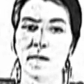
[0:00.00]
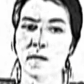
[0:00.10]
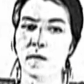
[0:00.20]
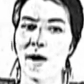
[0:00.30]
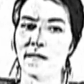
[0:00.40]

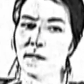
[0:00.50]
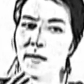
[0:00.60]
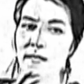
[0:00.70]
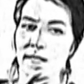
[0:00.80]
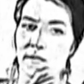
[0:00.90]
You have to be
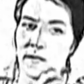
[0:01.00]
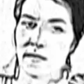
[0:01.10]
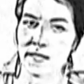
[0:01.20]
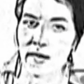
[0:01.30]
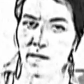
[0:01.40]
in a
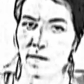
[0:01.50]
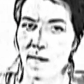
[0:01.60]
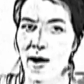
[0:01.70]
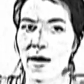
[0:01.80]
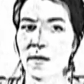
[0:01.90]
certain state of
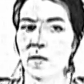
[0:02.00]
mind.